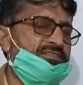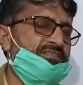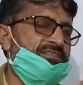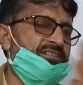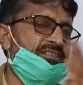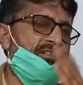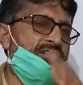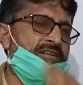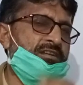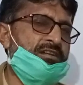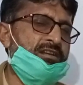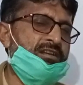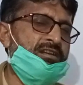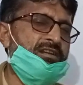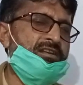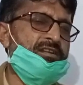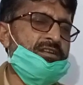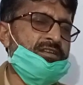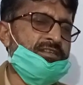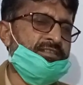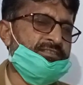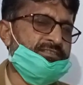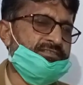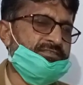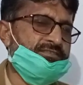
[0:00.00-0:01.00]
say
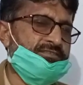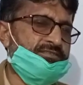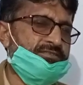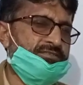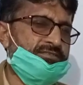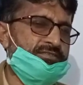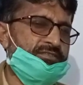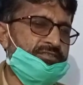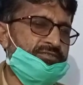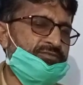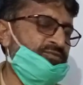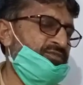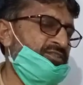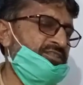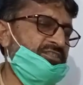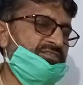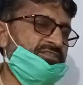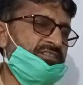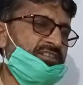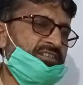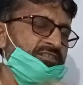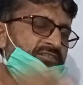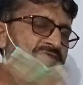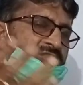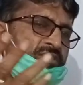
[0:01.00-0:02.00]
horse, we
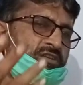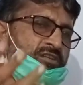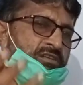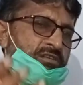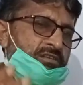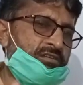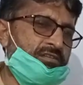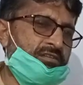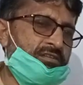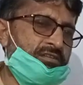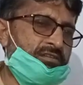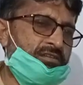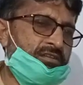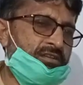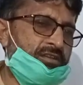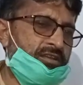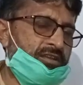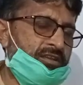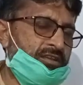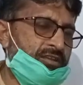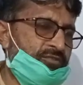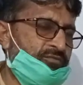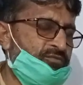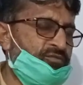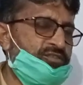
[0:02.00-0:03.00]
say dog,
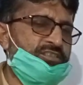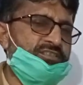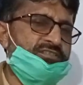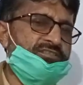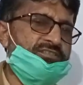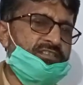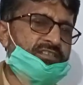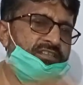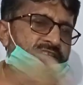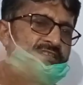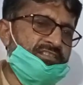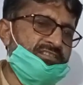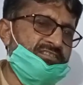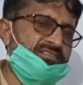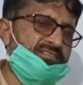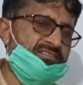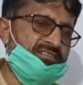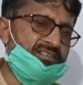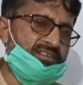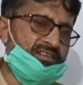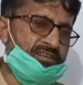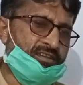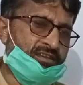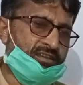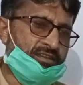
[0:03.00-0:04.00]
we say
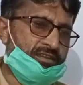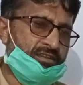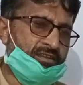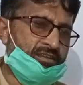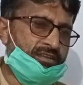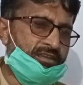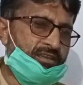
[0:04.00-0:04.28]
stag.